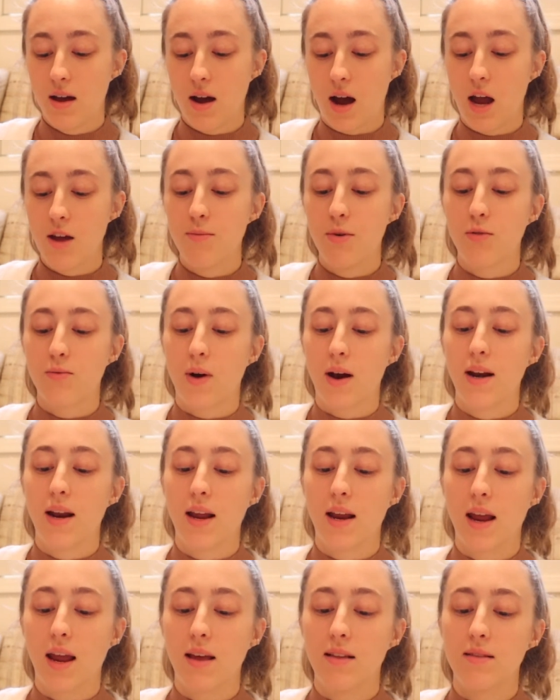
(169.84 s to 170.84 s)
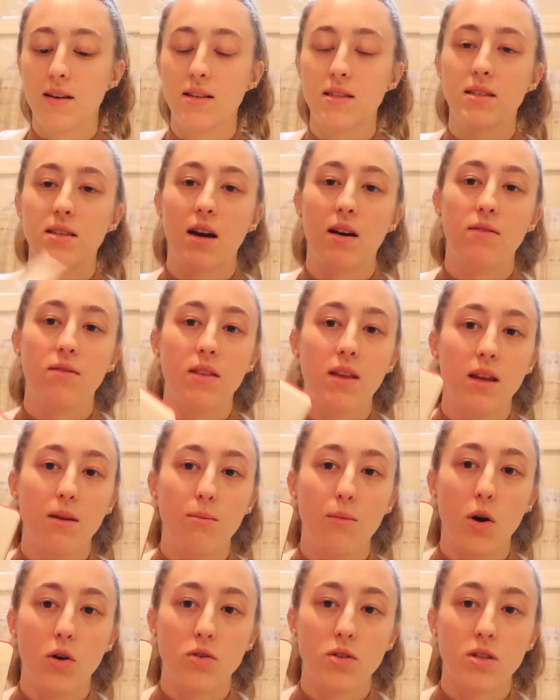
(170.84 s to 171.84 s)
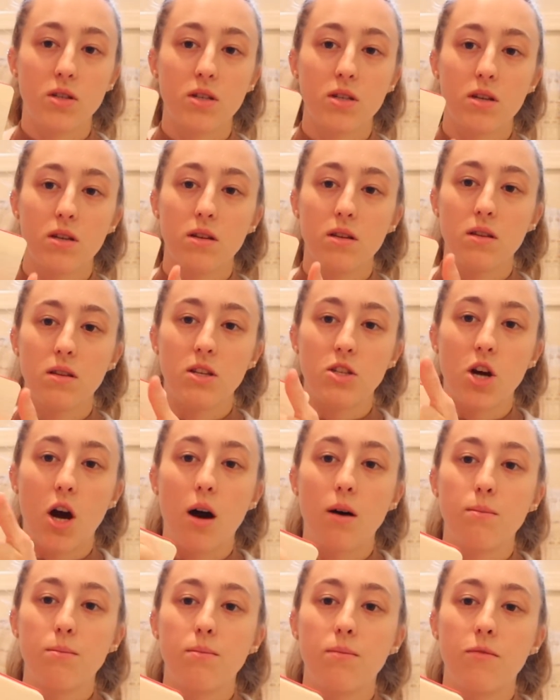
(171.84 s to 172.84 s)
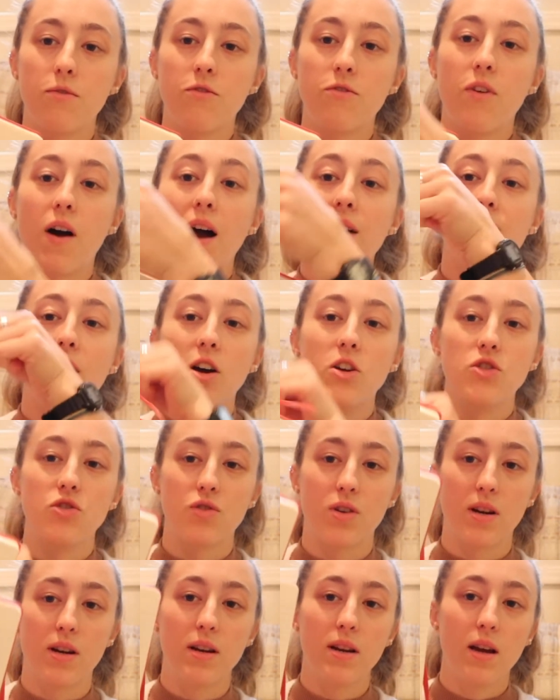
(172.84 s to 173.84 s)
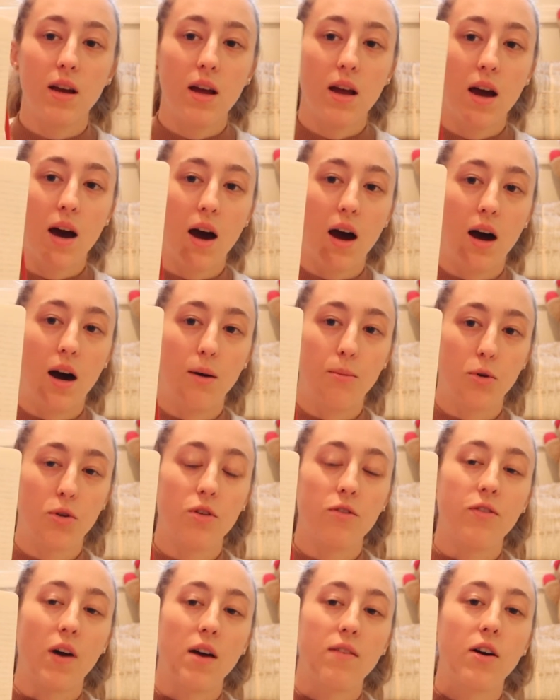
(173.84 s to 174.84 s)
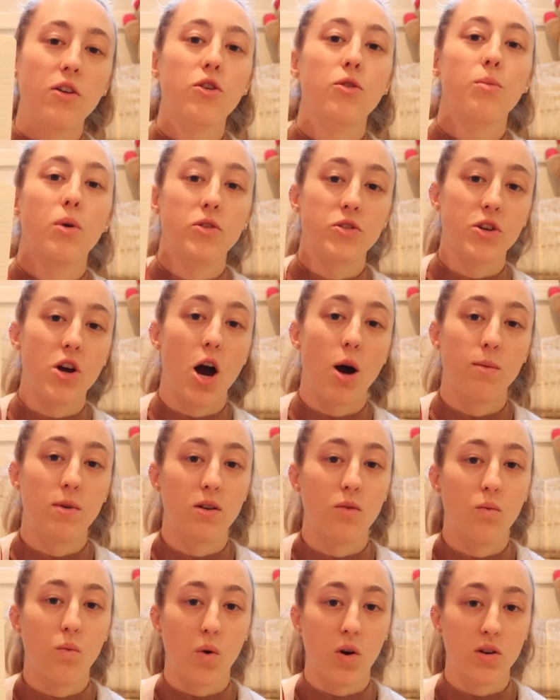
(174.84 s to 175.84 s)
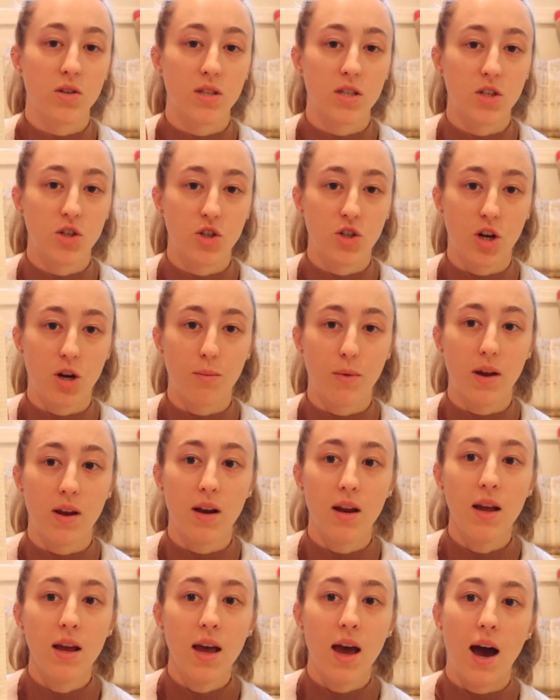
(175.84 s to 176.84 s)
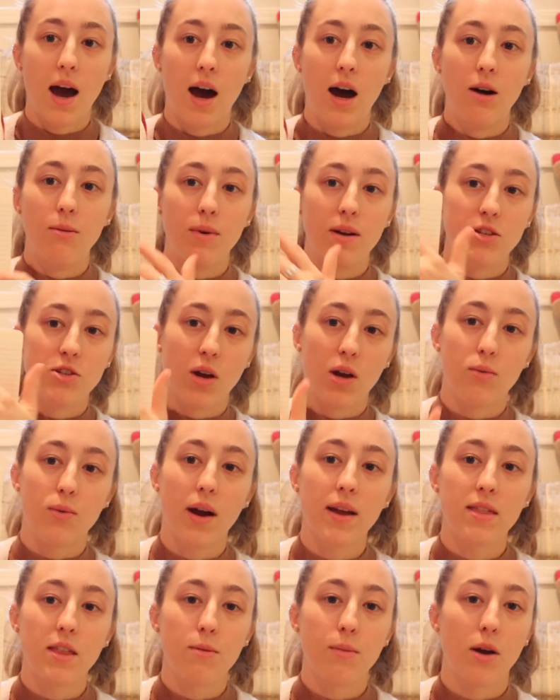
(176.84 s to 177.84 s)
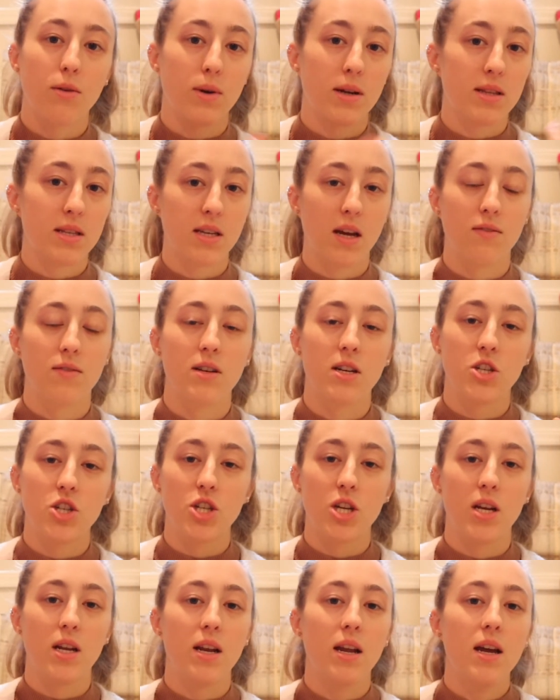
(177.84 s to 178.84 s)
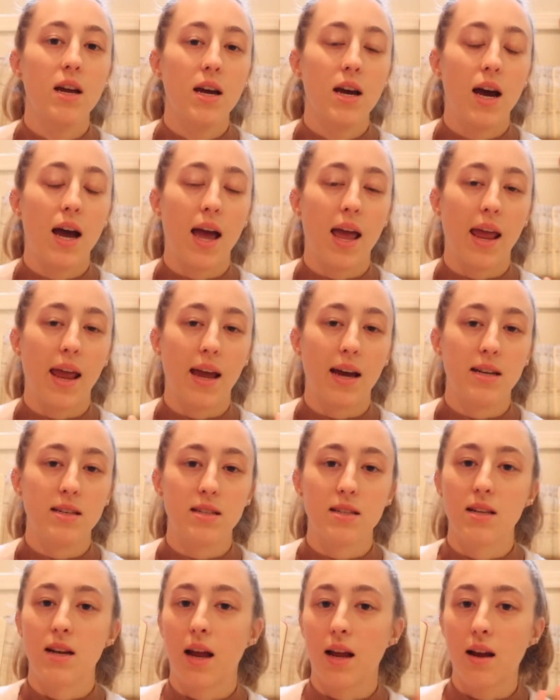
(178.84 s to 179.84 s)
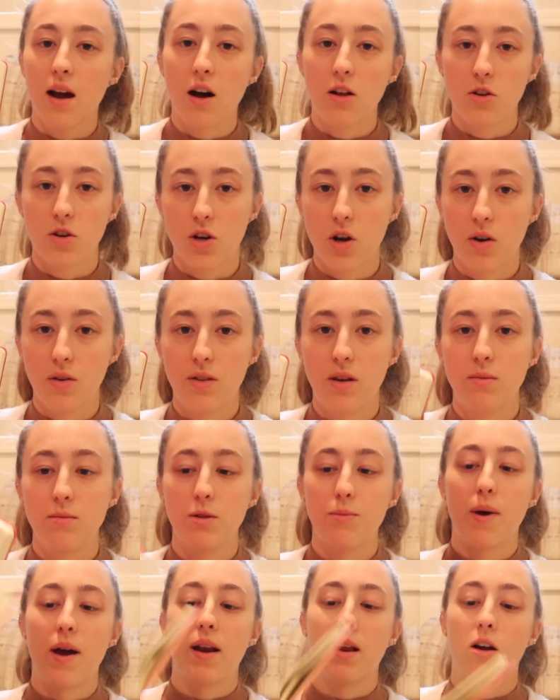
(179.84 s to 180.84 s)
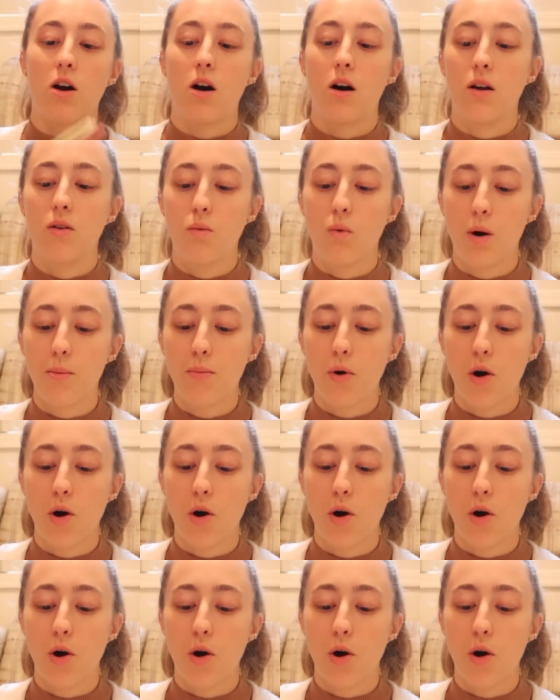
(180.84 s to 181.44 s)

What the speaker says: I've been writing a list of the top 500 or the 500 most common words in German, and so I write the definition, and then I color code them depending on what